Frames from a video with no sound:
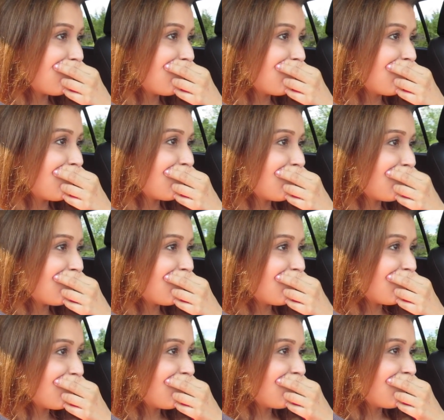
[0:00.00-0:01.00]

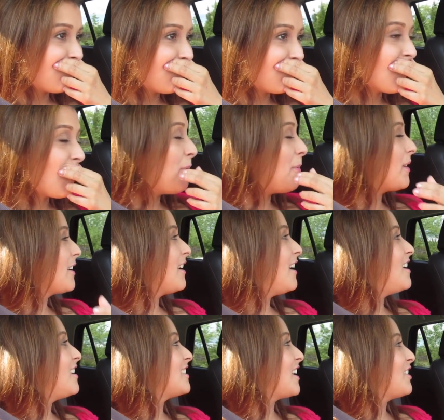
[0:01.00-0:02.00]
course. Oh my
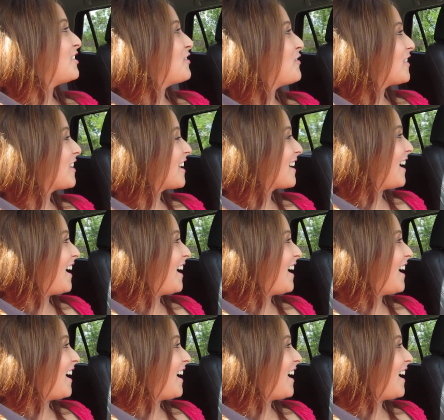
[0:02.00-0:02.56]
God! How did you forget